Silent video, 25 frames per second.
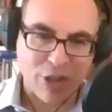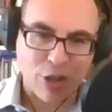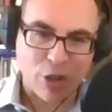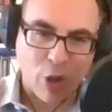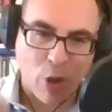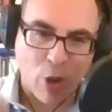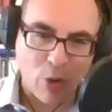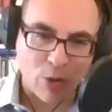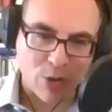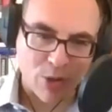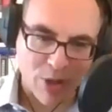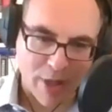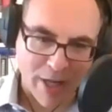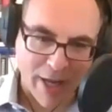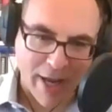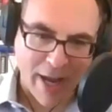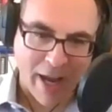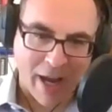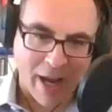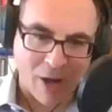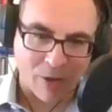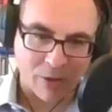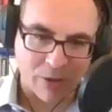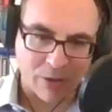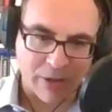slows
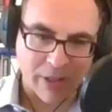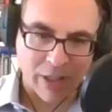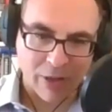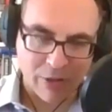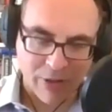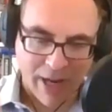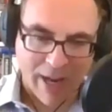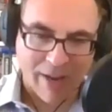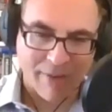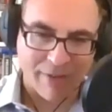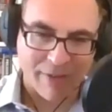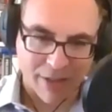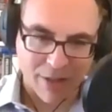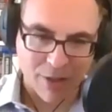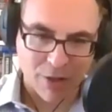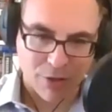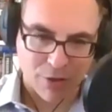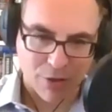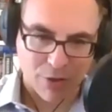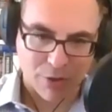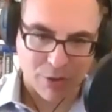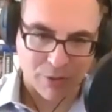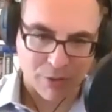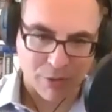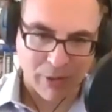down, then you have an
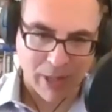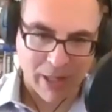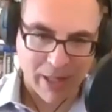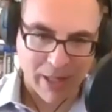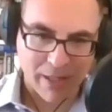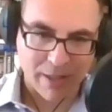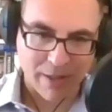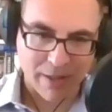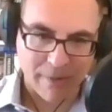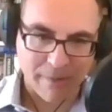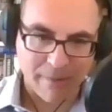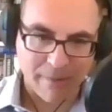issue, right?